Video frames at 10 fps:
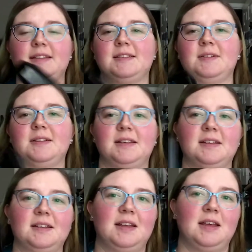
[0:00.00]
so I did
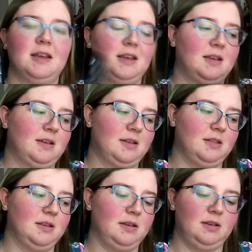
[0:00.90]
get
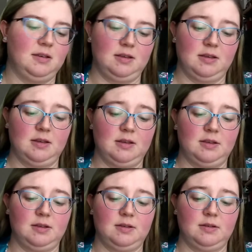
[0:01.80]
the
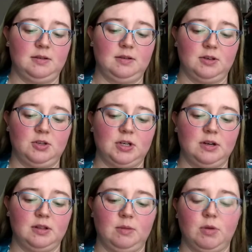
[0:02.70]
shade
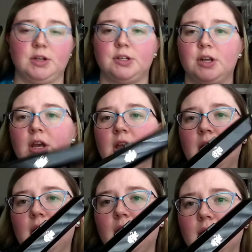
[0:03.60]
and light brush,
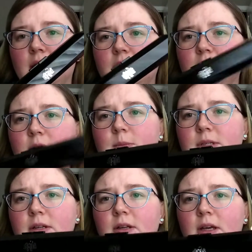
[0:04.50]
and it comes
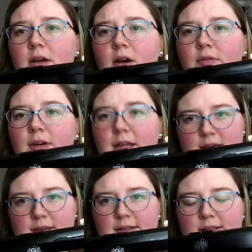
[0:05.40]
in a coffin
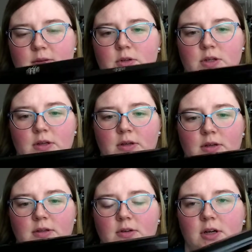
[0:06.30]
case, which I think
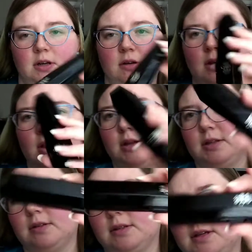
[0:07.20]
is great.
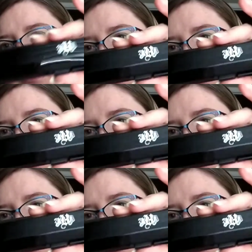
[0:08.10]
So it's got